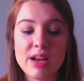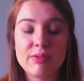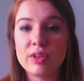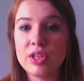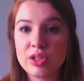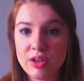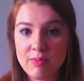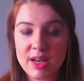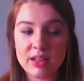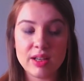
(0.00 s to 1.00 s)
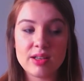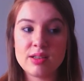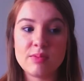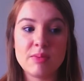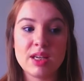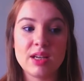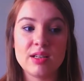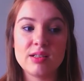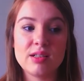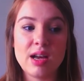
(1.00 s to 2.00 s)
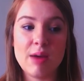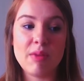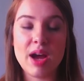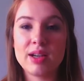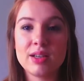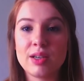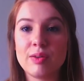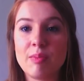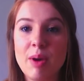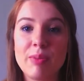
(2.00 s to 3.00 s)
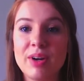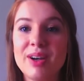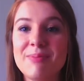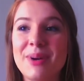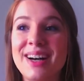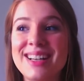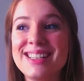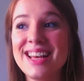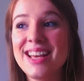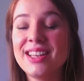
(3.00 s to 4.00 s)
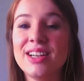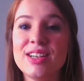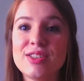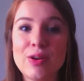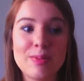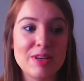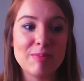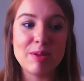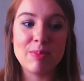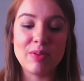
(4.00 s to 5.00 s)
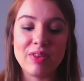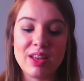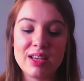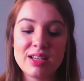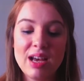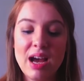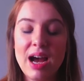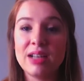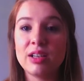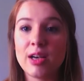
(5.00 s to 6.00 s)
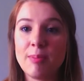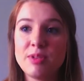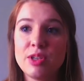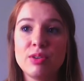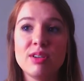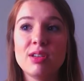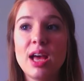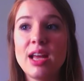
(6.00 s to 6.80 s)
I really should have made a list because I'm not gonna remember, but there are so many people that I look up to.